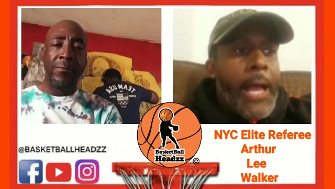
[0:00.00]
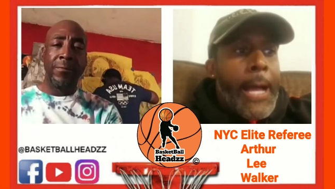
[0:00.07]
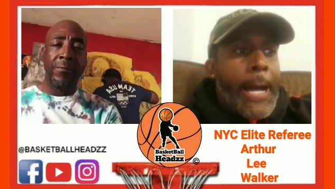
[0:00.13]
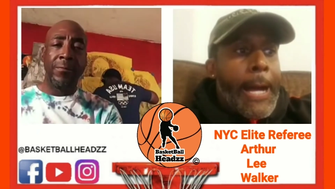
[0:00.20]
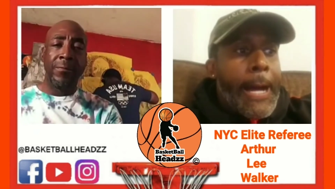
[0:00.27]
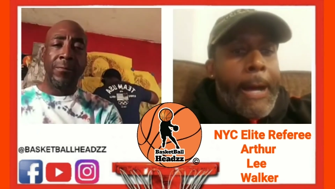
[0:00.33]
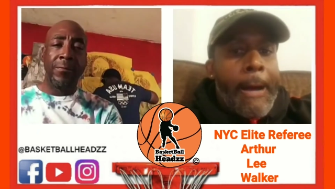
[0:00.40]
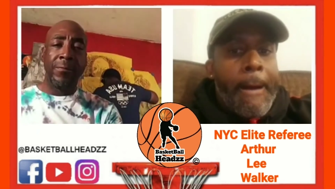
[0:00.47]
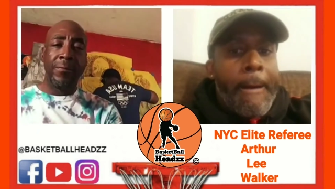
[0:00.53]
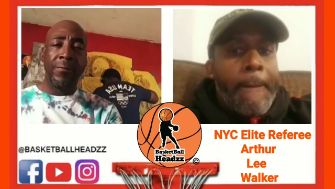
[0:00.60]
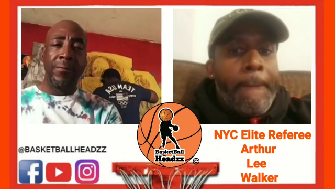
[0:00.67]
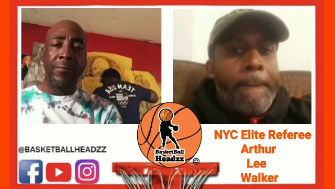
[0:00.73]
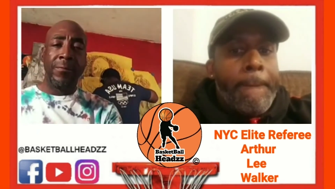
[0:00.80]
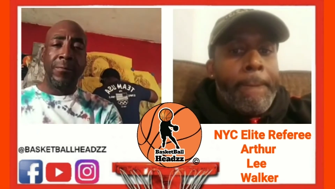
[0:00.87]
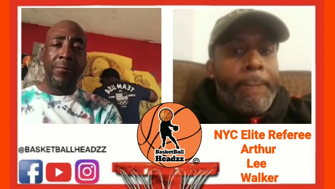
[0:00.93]

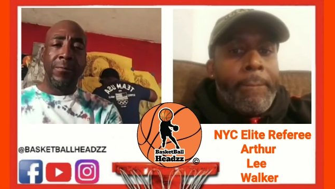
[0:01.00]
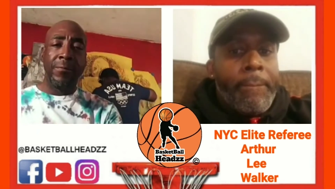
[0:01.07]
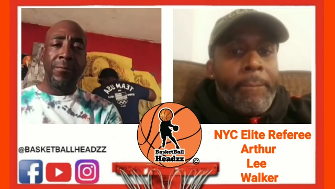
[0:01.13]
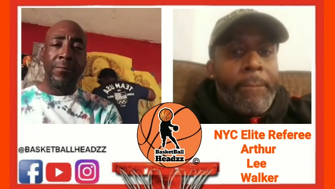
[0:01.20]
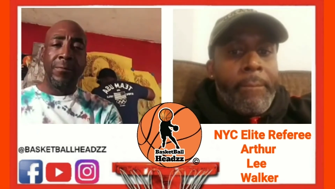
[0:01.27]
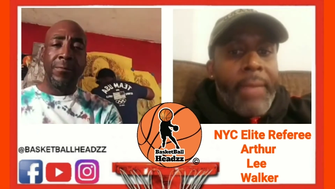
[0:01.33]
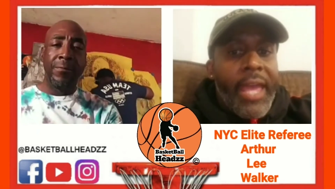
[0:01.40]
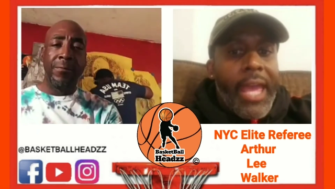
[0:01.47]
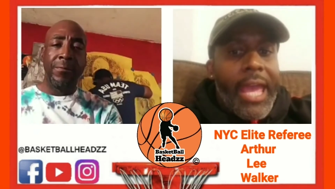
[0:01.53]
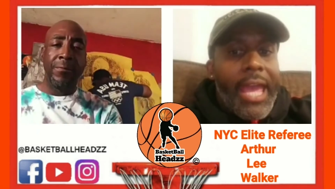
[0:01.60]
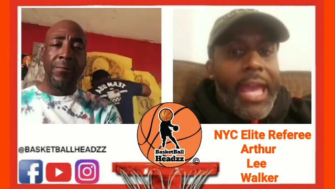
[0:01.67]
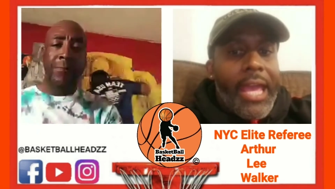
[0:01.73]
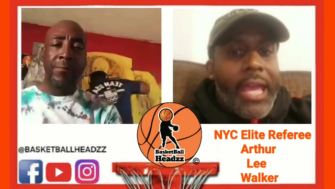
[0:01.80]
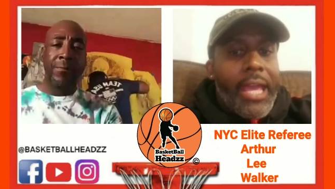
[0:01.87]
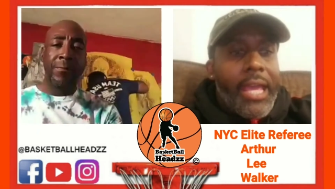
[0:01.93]
Speaker 1: Um,
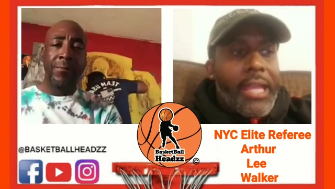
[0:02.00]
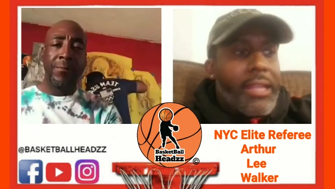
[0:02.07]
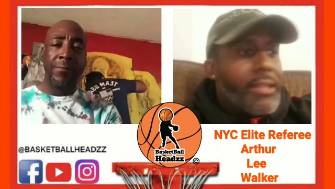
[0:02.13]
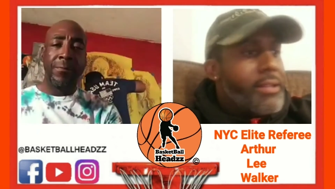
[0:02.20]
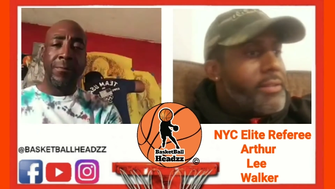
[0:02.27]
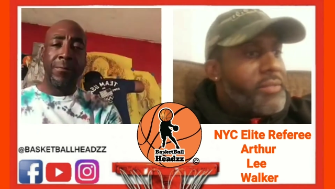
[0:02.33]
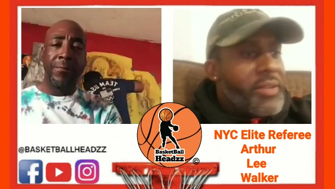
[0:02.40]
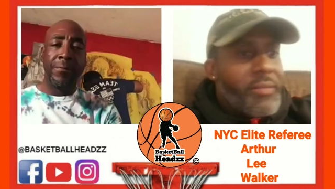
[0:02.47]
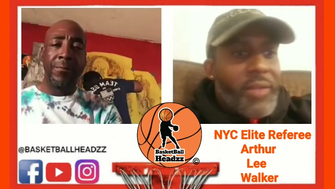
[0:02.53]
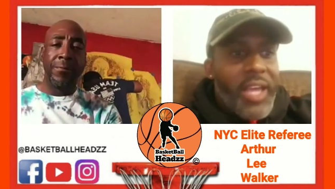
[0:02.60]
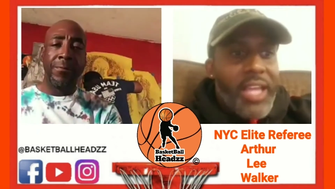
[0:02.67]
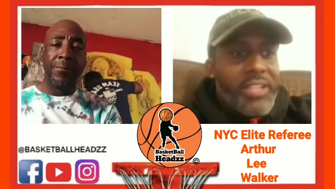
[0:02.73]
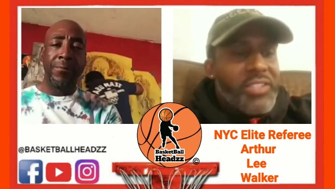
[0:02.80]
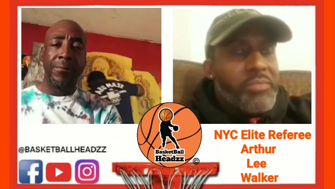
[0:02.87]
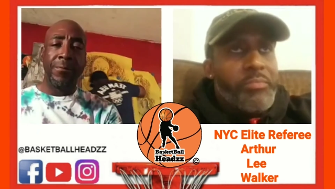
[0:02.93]
and
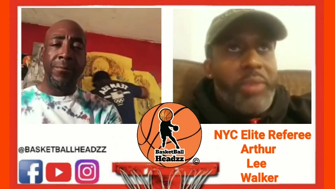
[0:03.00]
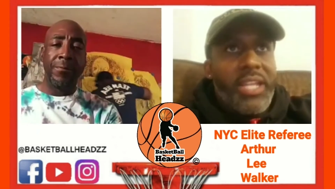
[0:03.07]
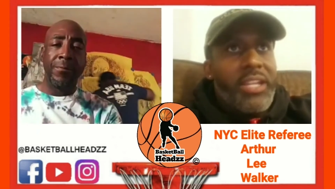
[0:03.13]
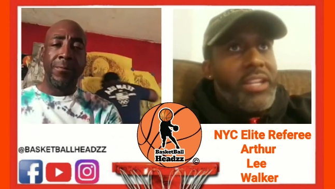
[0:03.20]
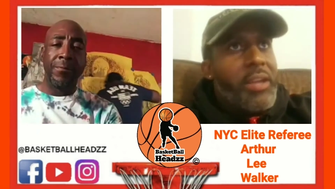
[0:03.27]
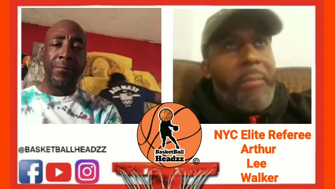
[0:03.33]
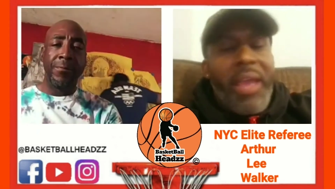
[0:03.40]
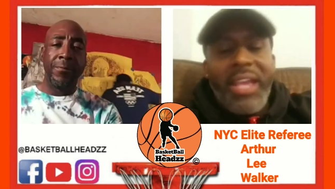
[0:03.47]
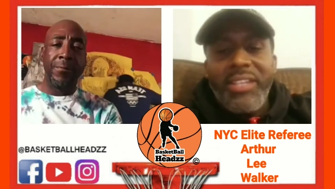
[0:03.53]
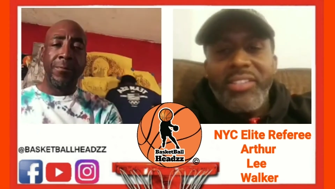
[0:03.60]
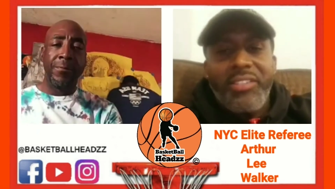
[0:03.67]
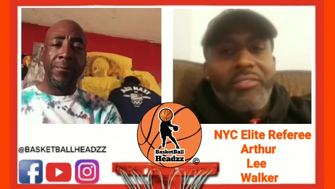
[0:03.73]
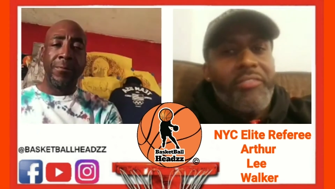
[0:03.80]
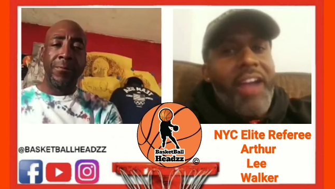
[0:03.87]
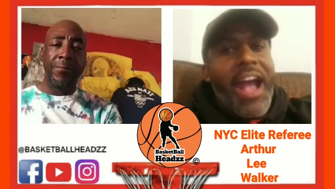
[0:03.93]
it's been an
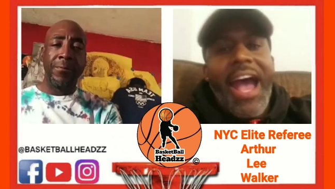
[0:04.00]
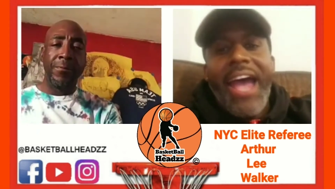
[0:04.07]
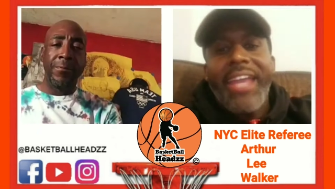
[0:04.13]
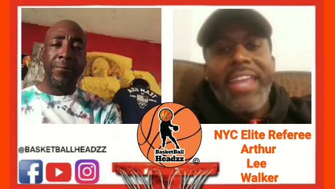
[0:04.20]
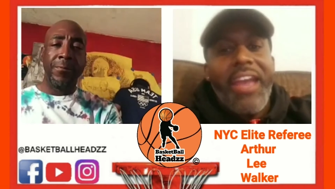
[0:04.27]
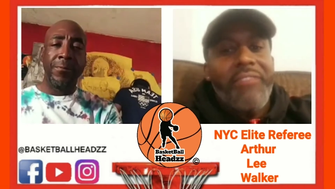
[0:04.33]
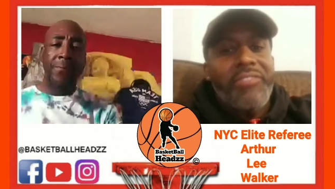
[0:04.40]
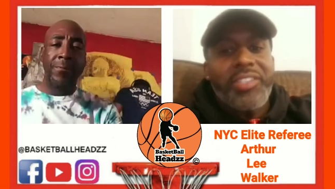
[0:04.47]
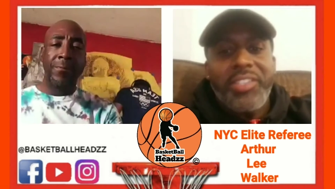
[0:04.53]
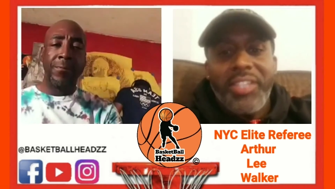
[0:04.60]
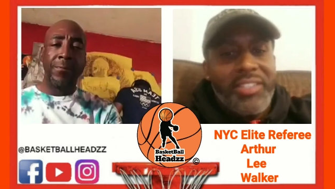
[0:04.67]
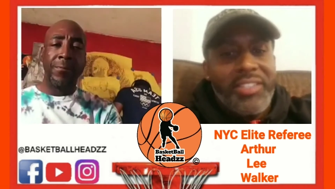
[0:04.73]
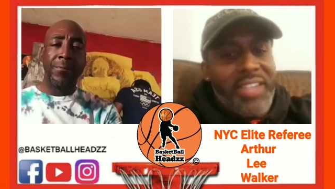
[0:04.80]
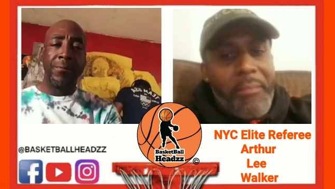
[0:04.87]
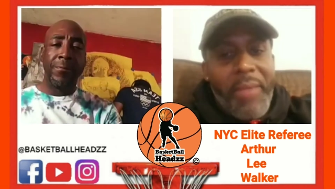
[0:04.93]
amazing ride ever
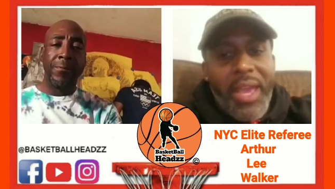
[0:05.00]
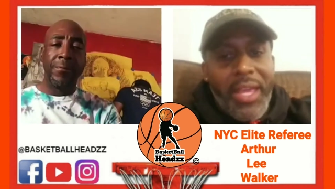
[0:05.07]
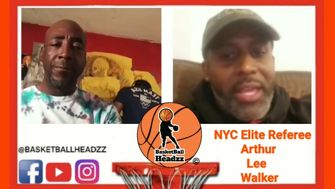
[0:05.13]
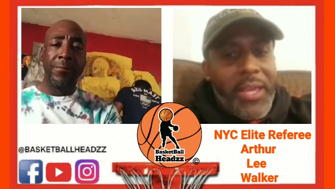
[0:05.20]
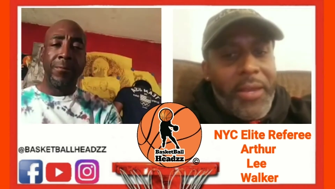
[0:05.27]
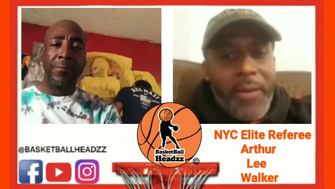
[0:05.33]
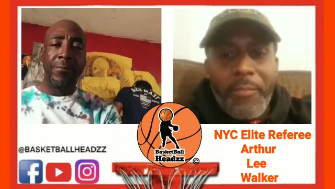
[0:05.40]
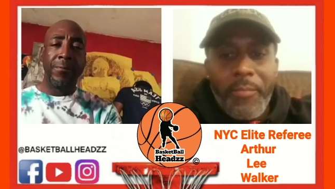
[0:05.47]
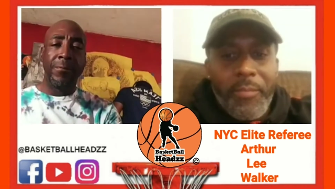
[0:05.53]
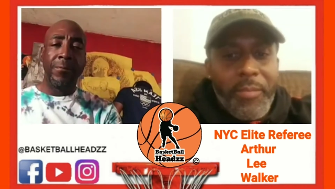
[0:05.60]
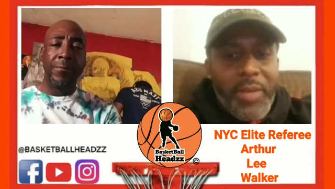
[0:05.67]
since I met him.